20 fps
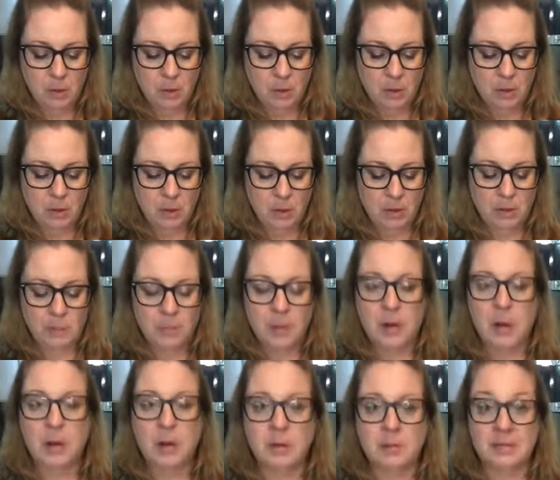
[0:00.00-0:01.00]
the butter
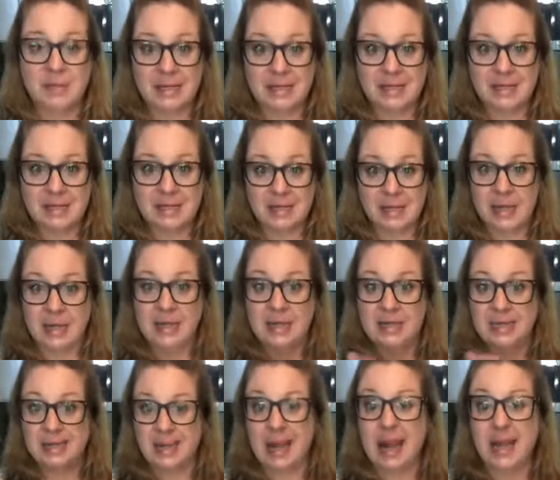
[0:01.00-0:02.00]
comes in the stick, and the
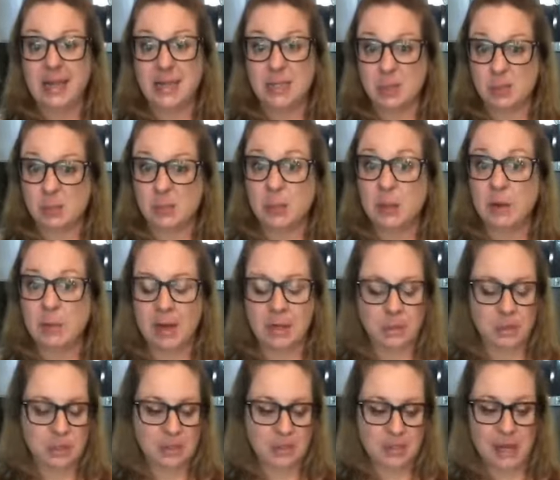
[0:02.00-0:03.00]
stick has those
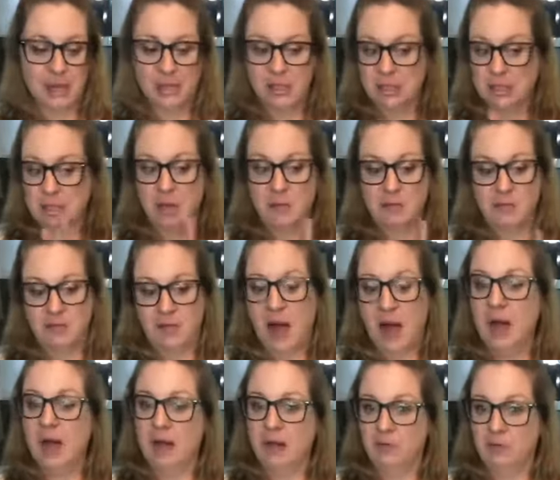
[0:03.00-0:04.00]
pre-measures. I just cut
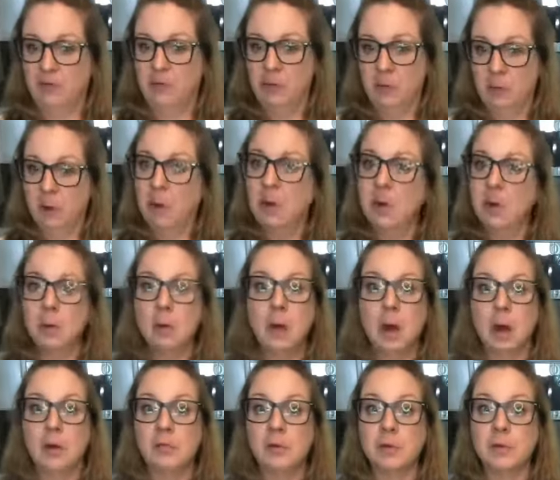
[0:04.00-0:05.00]
5
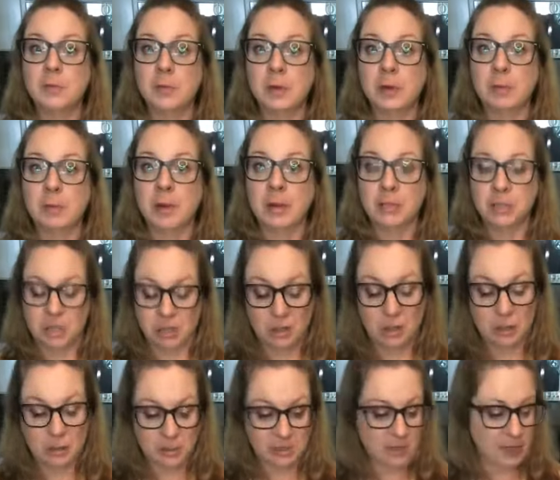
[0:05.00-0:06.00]
of those pre-measured
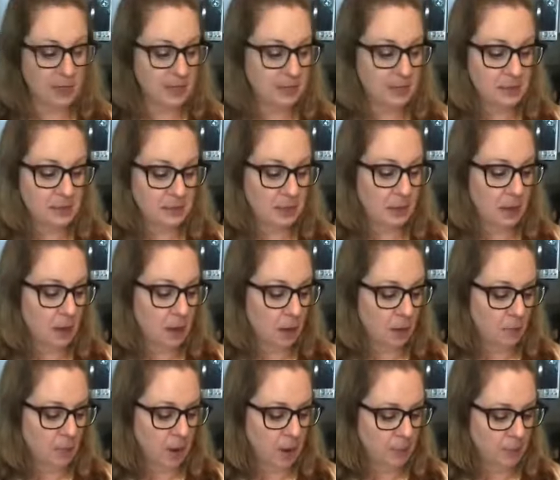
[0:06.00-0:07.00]
slices and
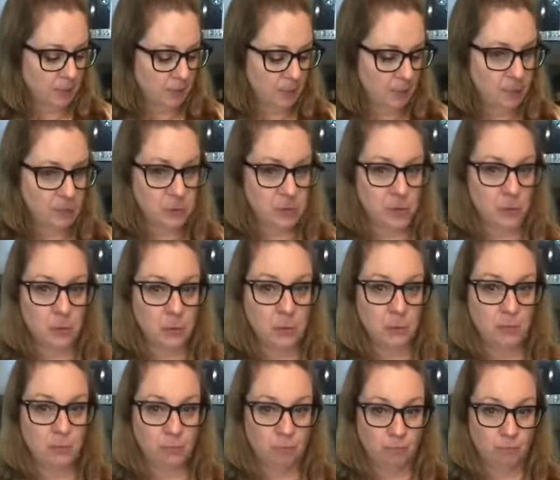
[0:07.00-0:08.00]
unwrapped them, so
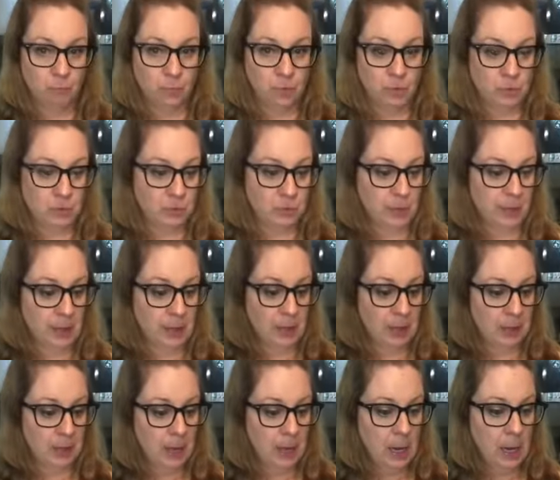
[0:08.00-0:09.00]
those are ready.
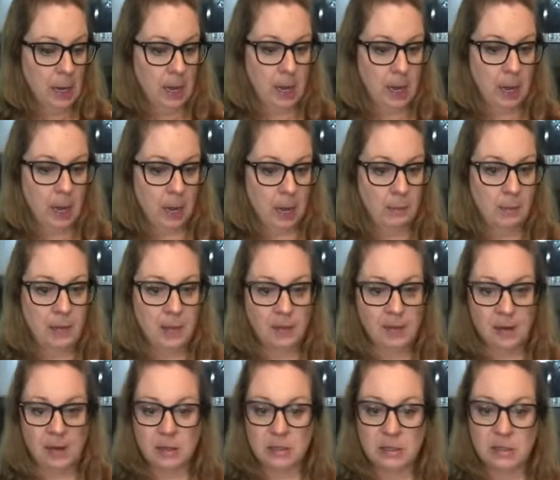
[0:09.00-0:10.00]
And then
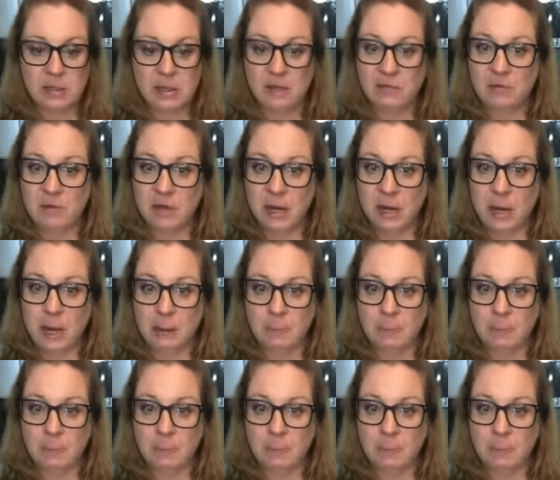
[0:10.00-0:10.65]
I also have vanilla.